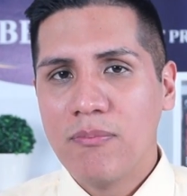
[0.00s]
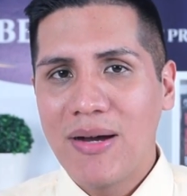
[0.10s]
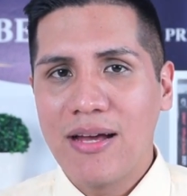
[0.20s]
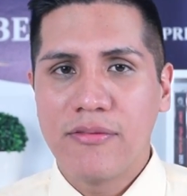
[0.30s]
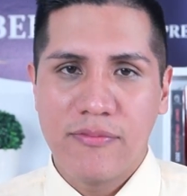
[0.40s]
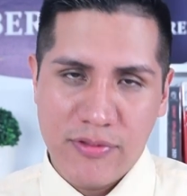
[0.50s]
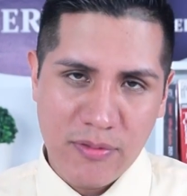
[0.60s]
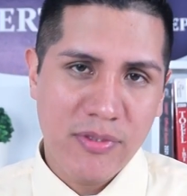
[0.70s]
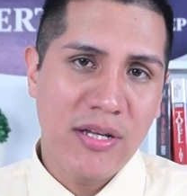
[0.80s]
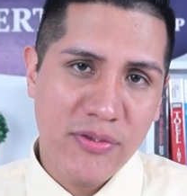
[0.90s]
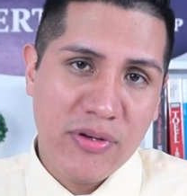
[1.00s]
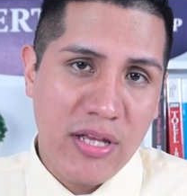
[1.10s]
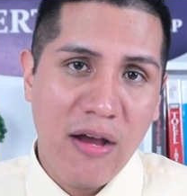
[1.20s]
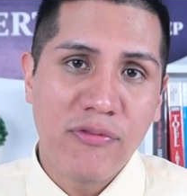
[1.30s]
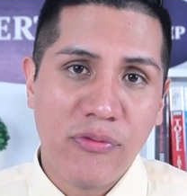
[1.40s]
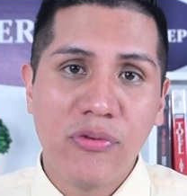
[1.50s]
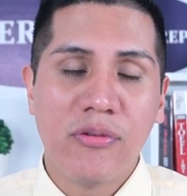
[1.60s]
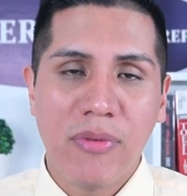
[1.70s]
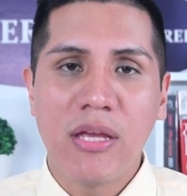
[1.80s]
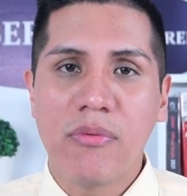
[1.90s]
But sometimes you're going to have to do
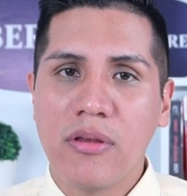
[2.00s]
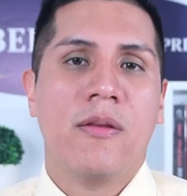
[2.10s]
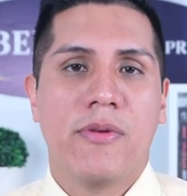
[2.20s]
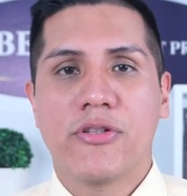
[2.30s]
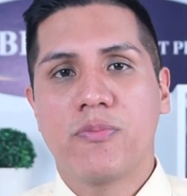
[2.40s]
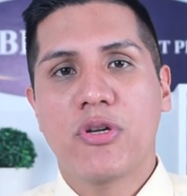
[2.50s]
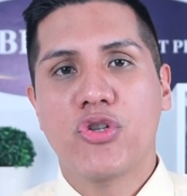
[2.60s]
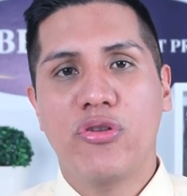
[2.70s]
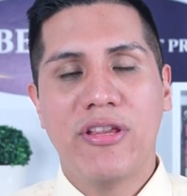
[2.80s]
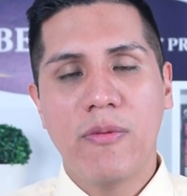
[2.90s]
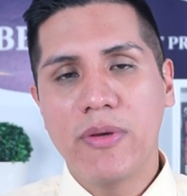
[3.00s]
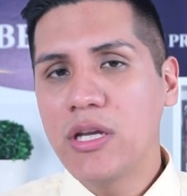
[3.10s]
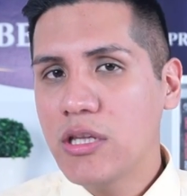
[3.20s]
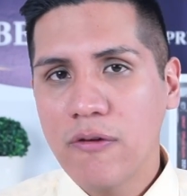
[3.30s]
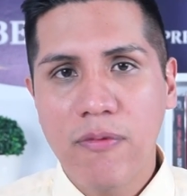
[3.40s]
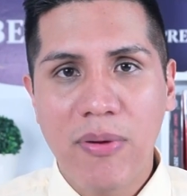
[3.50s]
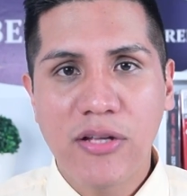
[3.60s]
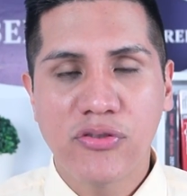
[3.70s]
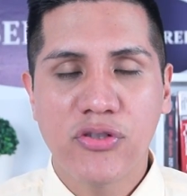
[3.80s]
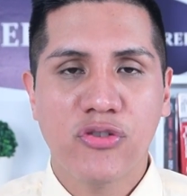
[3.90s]
it, maybe. Because especially at the beginning of the
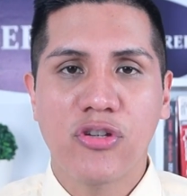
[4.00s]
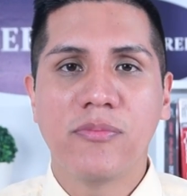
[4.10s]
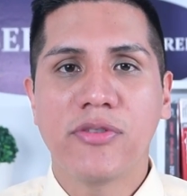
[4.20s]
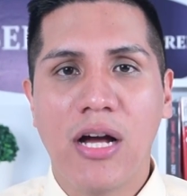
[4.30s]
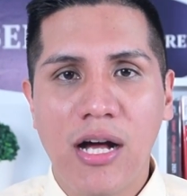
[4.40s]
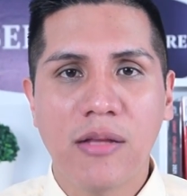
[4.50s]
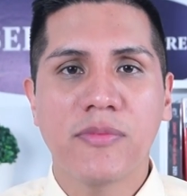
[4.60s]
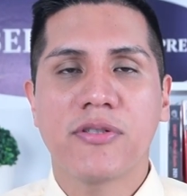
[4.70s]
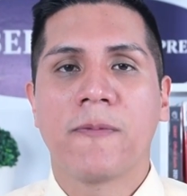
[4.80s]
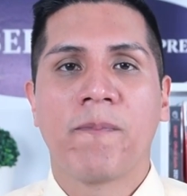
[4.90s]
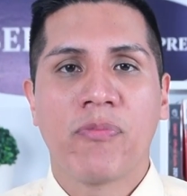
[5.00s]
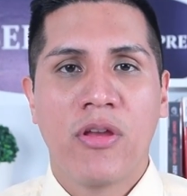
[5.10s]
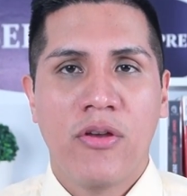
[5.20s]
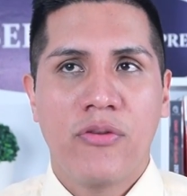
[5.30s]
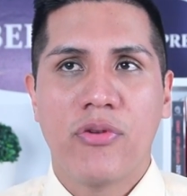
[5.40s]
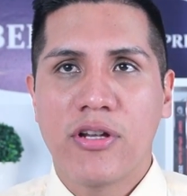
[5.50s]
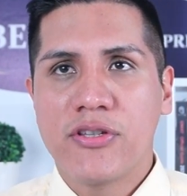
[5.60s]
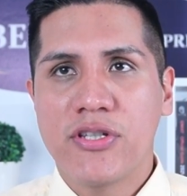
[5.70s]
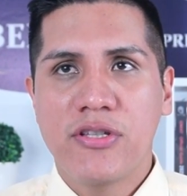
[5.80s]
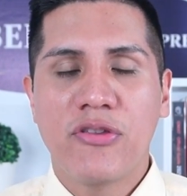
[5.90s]
passage, sometimes you're
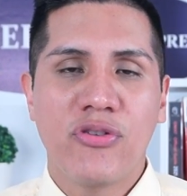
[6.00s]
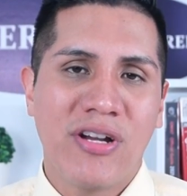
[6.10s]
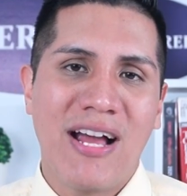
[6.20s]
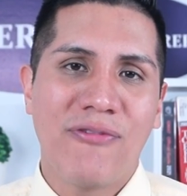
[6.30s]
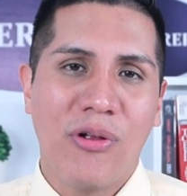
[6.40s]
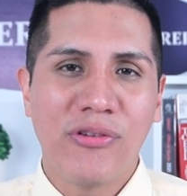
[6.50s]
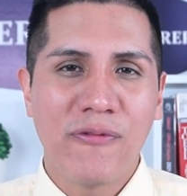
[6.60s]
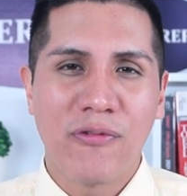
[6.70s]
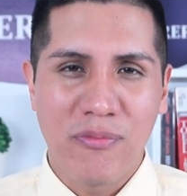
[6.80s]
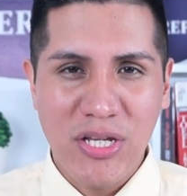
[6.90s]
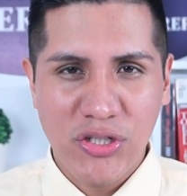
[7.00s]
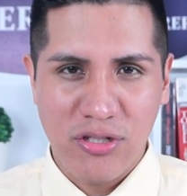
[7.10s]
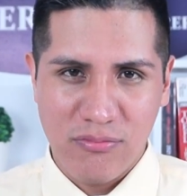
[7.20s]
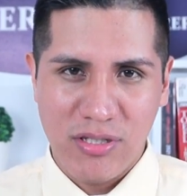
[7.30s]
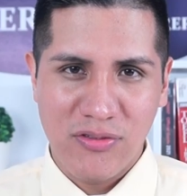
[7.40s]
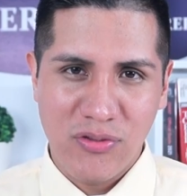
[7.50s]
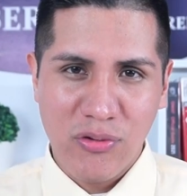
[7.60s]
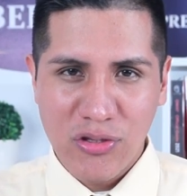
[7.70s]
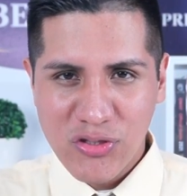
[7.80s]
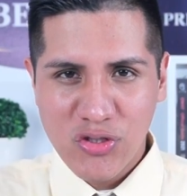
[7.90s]
going to see that you don't have all the information because
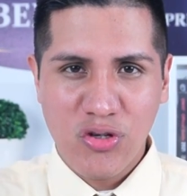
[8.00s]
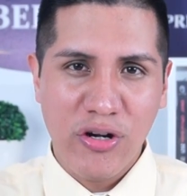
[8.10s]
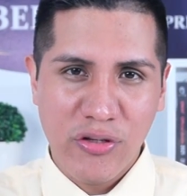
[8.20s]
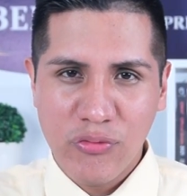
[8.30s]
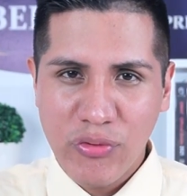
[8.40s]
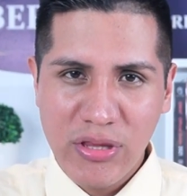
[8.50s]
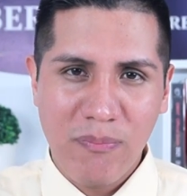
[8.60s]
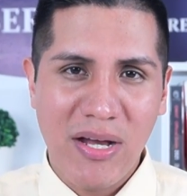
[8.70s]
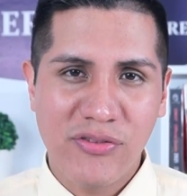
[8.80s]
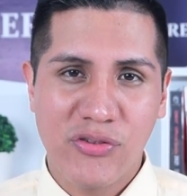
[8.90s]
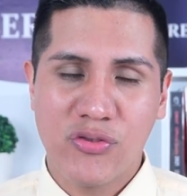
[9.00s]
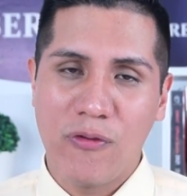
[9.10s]
you're just starting to read the passage.